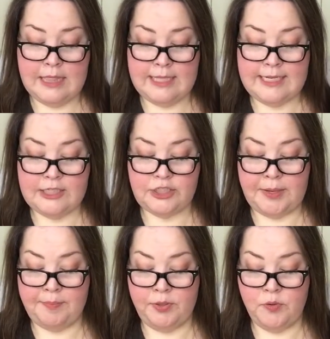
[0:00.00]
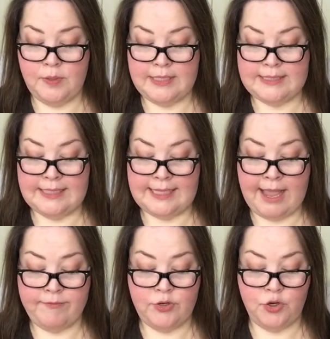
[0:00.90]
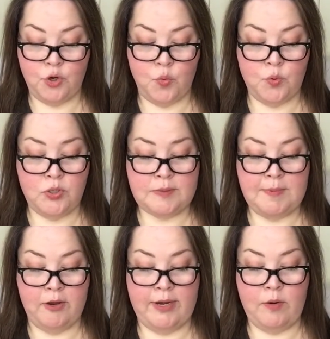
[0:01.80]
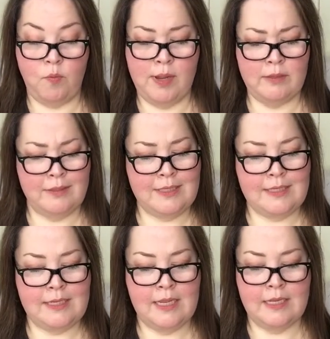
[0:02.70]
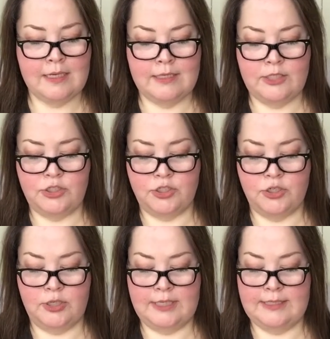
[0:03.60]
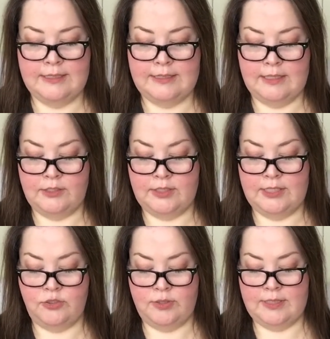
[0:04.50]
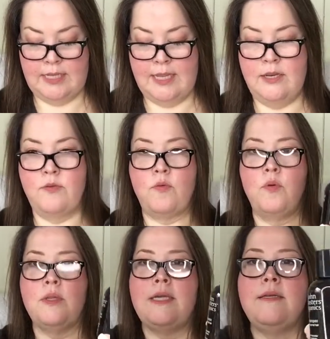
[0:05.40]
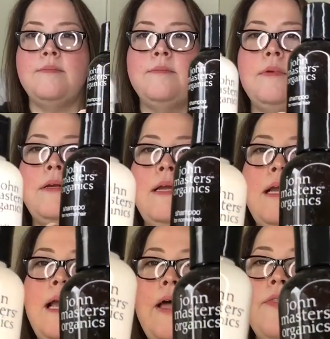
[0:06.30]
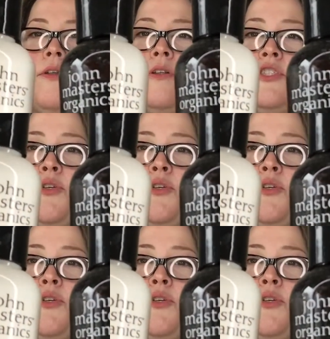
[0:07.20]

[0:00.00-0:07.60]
The shampoo is lavender rosemary, while the conditioner is citrus and neroli. And they're little